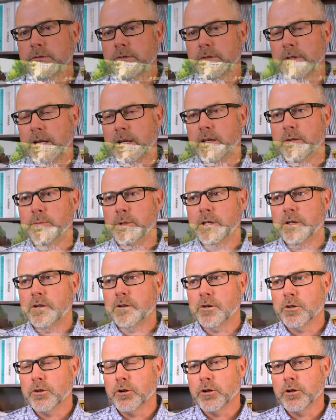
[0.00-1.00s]
So that can be a
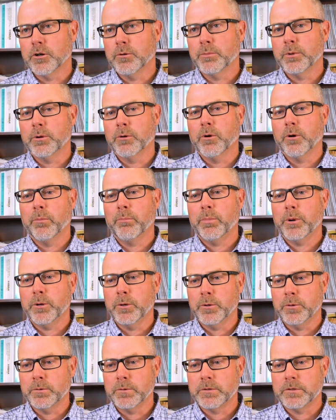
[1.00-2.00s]
curb or
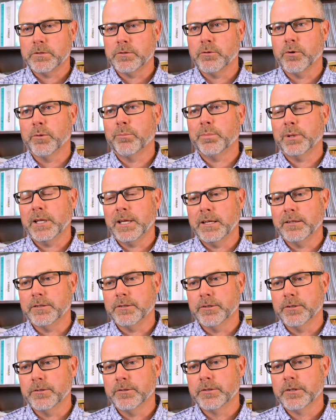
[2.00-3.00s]
post or
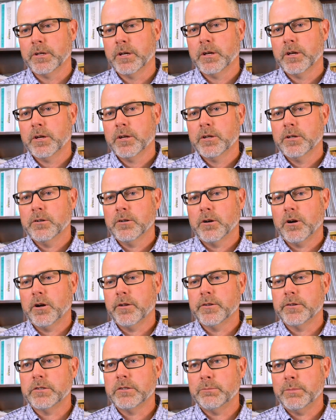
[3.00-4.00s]
planters or
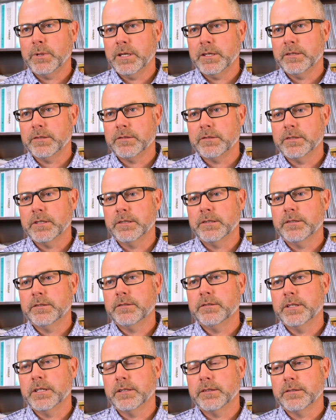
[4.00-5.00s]
other space that
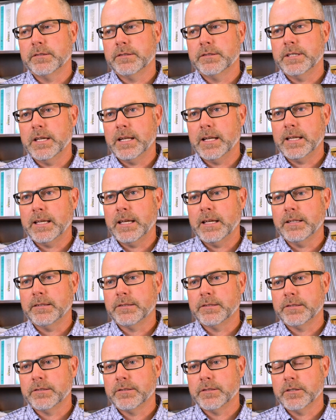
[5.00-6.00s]

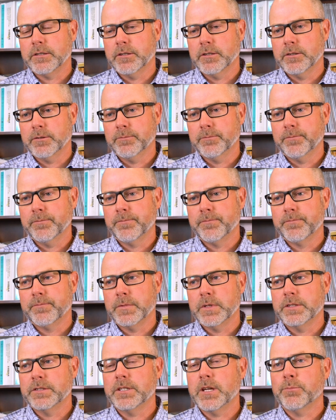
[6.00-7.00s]
dedicates,
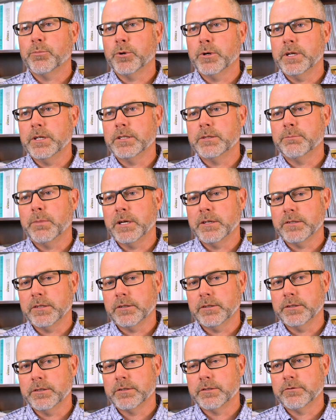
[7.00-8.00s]
that separates
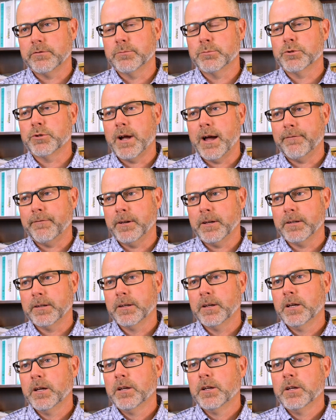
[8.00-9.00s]
bicyclists from traffic.
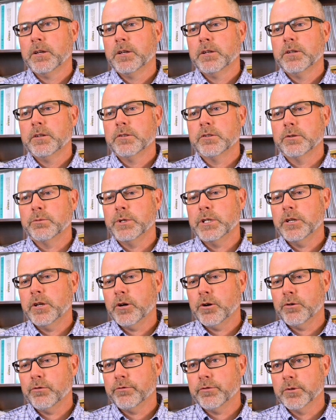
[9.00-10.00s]
So we
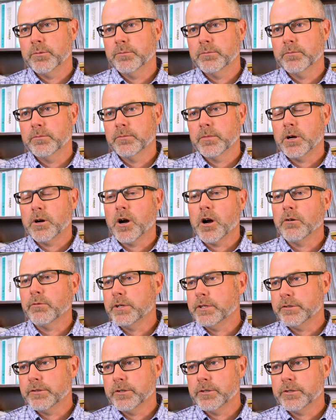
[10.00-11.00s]
know from our
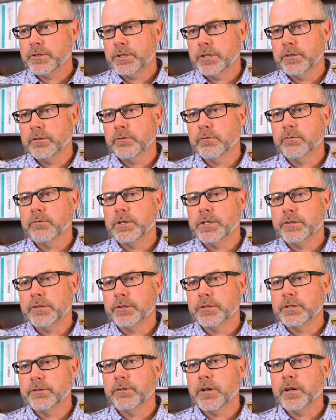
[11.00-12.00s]
research and
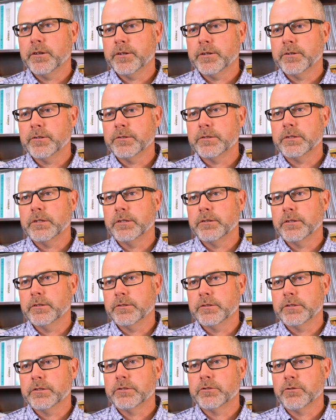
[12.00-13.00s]
research of others that
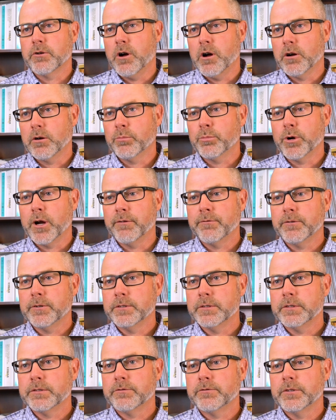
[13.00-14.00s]
there's a strong
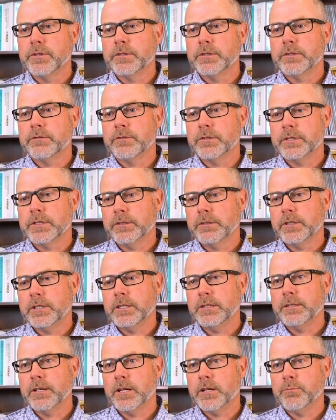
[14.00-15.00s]
preference for this
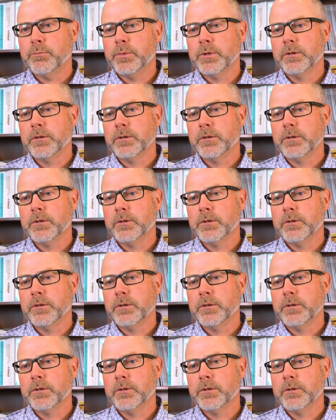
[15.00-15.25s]
facility type.